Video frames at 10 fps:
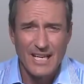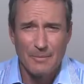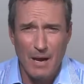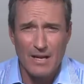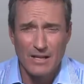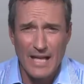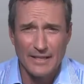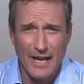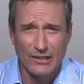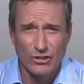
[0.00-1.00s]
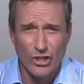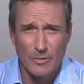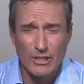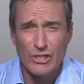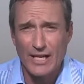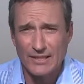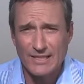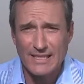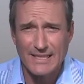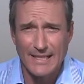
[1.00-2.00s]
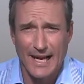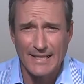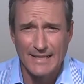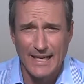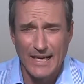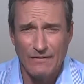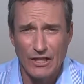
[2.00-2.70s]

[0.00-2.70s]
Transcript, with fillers: Yeah, Michael had a nice tournament, shot a 69 today,